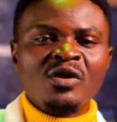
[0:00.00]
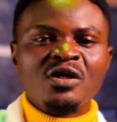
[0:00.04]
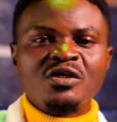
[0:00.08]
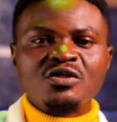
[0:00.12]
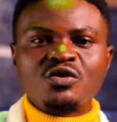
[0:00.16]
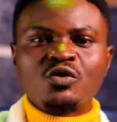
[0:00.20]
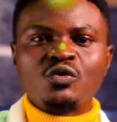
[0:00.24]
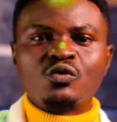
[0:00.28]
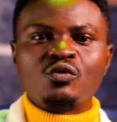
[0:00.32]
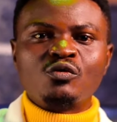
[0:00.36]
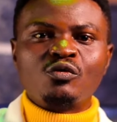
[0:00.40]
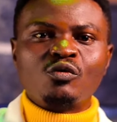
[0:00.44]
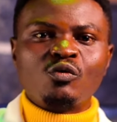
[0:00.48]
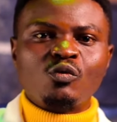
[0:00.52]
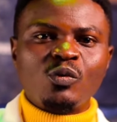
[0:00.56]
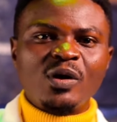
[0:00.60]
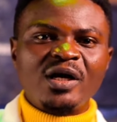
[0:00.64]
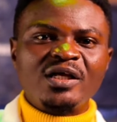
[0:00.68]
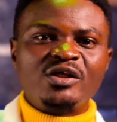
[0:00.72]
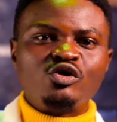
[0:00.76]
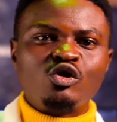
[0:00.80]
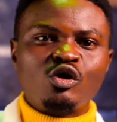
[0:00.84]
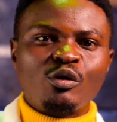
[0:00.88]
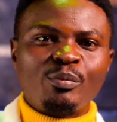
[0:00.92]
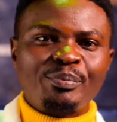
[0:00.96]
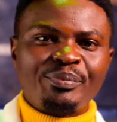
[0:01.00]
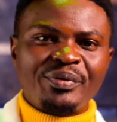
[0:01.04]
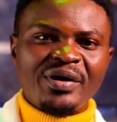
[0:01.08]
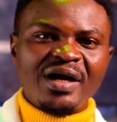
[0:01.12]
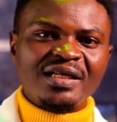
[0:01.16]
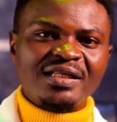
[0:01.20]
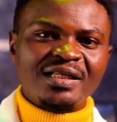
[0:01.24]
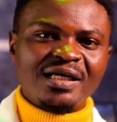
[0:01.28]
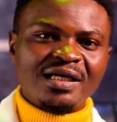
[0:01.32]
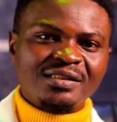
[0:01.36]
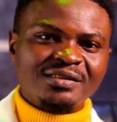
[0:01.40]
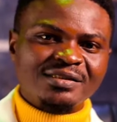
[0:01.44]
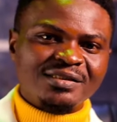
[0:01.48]
So when you're
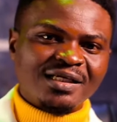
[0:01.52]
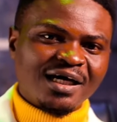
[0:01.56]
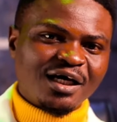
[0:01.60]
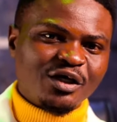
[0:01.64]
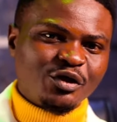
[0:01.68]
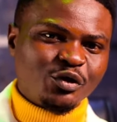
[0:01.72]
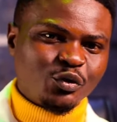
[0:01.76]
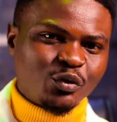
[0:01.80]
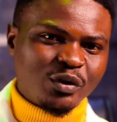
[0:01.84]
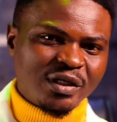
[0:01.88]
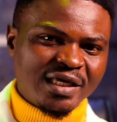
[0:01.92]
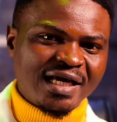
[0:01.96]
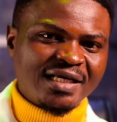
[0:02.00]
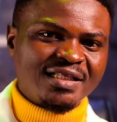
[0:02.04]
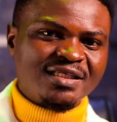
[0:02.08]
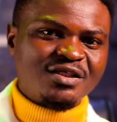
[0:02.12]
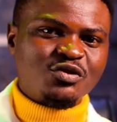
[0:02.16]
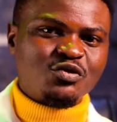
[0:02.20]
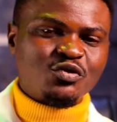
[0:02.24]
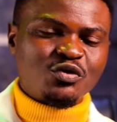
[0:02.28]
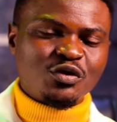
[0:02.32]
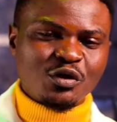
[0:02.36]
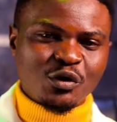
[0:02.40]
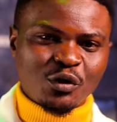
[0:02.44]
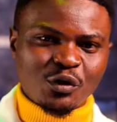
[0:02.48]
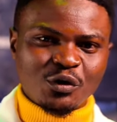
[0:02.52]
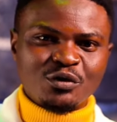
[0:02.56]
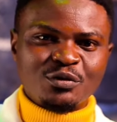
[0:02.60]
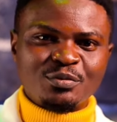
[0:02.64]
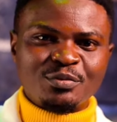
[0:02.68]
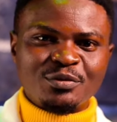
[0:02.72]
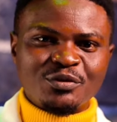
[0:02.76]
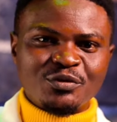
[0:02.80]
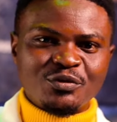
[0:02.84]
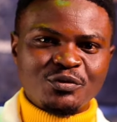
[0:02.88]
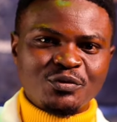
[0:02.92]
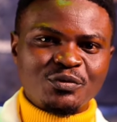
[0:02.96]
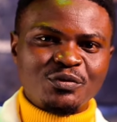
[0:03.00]
pregnant and you get to the
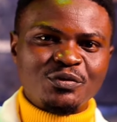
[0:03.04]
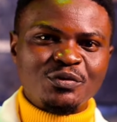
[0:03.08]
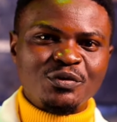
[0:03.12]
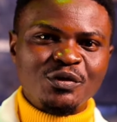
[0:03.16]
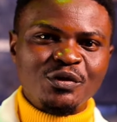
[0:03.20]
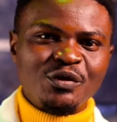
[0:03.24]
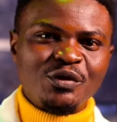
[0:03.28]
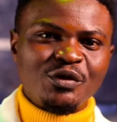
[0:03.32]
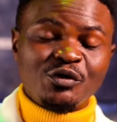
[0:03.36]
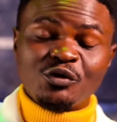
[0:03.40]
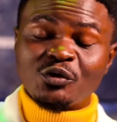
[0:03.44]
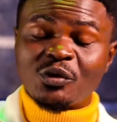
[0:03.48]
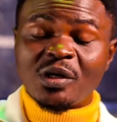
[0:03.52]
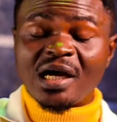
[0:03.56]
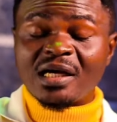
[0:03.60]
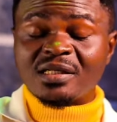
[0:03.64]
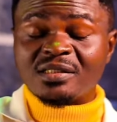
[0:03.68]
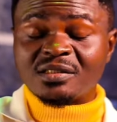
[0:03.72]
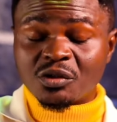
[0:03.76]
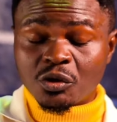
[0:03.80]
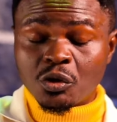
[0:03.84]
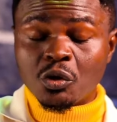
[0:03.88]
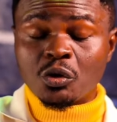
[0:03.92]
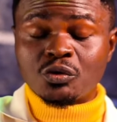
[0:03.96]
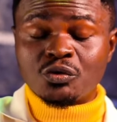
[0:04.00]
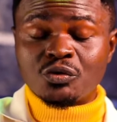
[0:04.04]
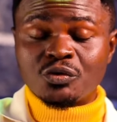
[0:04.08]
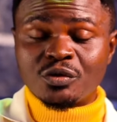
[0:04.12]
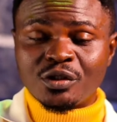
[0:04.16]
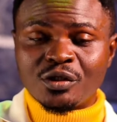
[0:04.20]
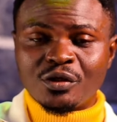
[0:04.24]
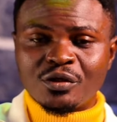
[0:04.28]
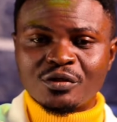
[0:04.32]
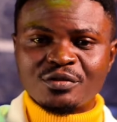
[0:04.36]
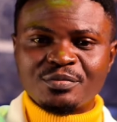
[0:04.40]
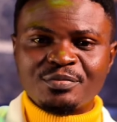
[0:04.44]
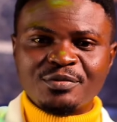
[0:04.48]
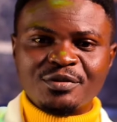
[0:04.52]
hospital, you can go to the
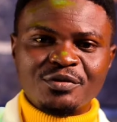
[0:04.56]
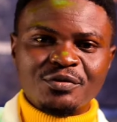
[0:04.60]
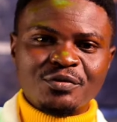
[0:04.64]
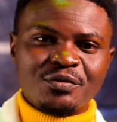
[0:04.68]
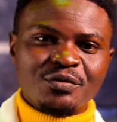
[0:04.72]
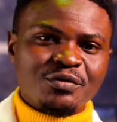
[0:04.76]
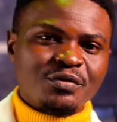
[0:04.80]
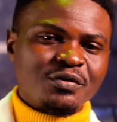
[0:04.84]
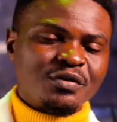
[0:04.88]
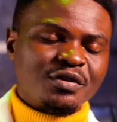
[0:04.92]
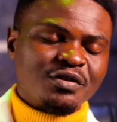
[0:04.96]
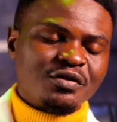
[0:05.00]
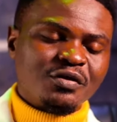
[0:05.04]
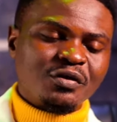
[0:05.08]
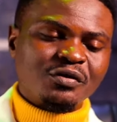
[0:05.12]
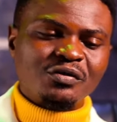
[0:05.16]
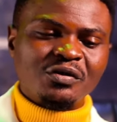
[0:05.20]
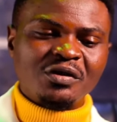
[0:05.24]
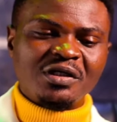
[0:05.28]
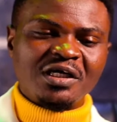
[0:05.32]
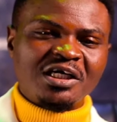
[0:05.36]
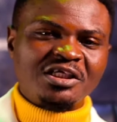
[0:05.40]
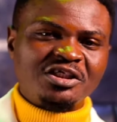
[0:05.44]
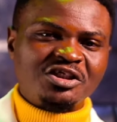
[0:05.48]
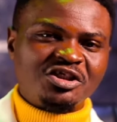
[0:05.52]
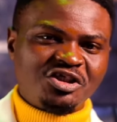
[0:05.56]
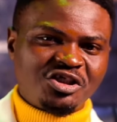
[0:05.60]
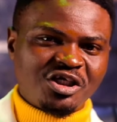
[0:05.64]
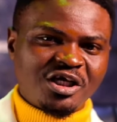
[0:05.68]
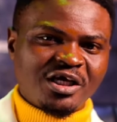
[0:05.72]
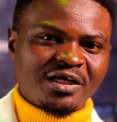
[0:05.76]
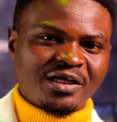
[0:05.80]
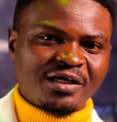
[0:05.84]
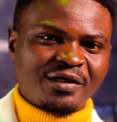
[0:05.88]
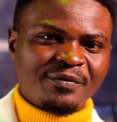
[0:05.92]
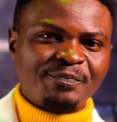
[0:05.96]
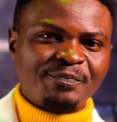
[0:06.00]
hospital so the doctor can check